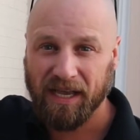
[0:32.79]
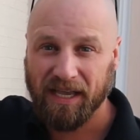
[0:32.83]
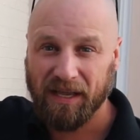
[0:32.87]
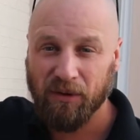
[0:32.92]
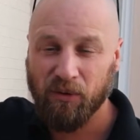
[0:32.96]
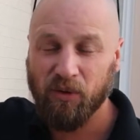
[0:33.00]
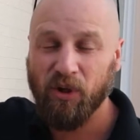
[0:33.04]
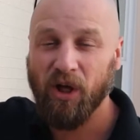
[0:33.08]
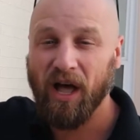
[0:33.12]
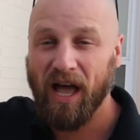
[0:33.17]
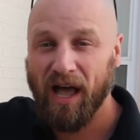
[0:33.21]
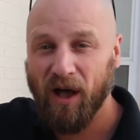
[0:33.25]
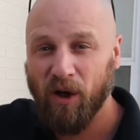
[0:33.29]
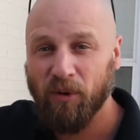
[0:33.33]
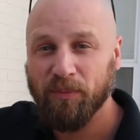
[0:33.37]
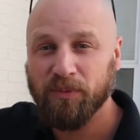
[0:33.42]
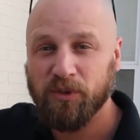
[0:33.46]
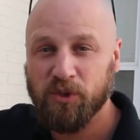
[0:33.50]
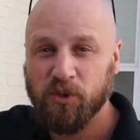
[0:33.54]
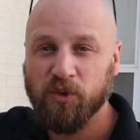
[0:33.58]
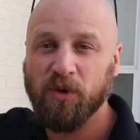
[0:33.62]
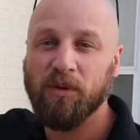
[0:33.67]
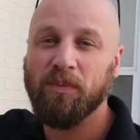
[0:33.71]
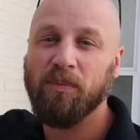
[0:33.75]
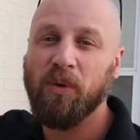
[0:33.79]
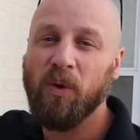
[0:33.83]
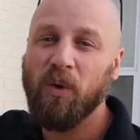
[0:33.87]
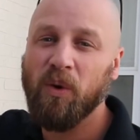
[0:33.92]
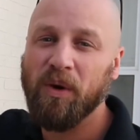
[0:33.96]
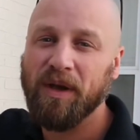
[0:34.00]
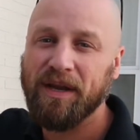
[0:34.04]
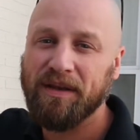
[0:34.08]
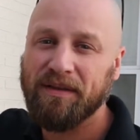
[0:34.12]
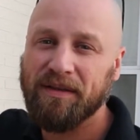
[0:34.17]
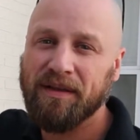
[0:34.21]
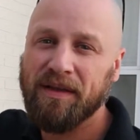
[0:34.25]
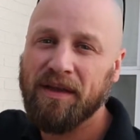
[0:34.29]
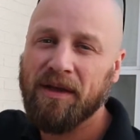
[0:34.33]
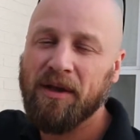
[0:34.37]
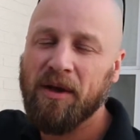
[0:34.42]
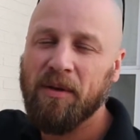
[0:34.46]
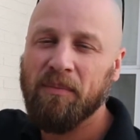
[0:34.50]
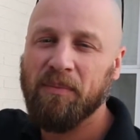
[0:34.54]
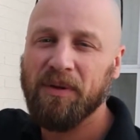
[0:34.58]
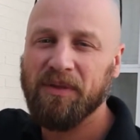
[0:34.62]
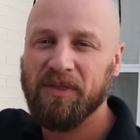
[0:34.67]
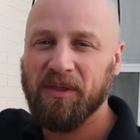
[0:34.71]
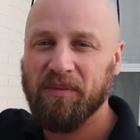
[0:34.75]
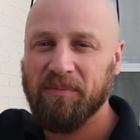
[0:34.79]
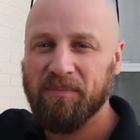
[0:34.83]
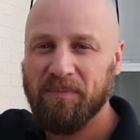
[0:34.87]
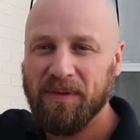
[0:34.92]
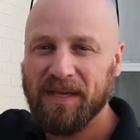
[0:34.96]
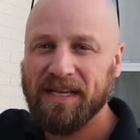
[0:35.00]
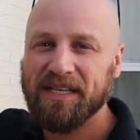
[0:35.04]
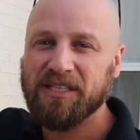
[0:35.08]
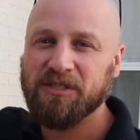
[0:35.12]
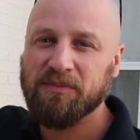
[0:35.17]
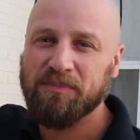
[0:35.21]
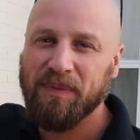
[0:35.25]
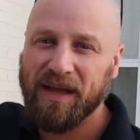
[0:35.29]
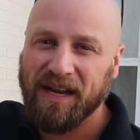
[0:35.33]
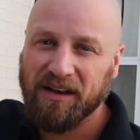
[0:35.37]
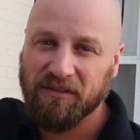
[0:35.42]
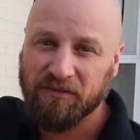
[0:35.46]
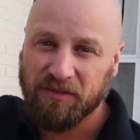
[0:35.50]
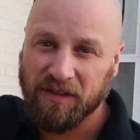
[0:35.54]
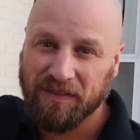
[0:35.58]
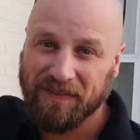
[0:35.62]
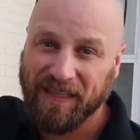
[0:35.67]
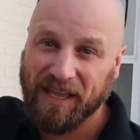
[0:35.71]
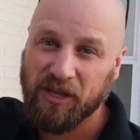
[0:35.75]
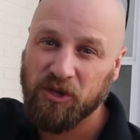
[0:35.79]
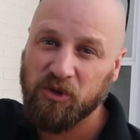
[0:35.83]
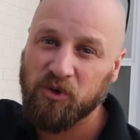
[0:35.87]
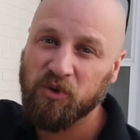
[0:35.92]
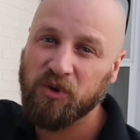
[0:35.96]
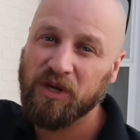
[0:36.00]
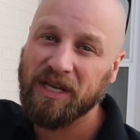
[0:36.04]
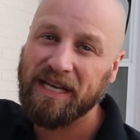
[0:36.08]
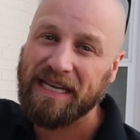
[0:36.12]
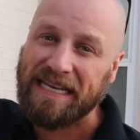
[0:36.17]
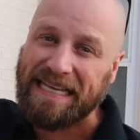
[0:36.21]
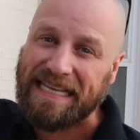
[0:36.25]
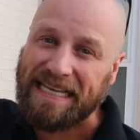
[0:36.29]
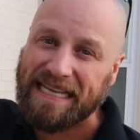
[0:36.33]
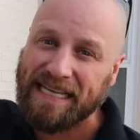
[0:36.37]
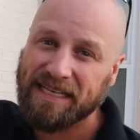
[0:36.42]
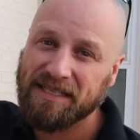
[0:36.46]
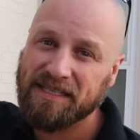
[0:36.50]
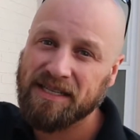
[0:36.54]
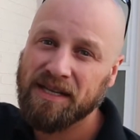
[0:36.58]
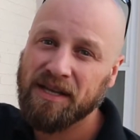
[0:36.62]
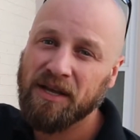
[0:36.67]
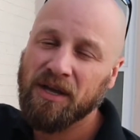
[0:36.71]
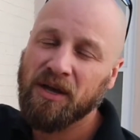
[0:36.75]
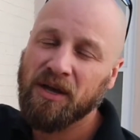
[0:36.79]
It will help to a point, but the biggest benefit that you can get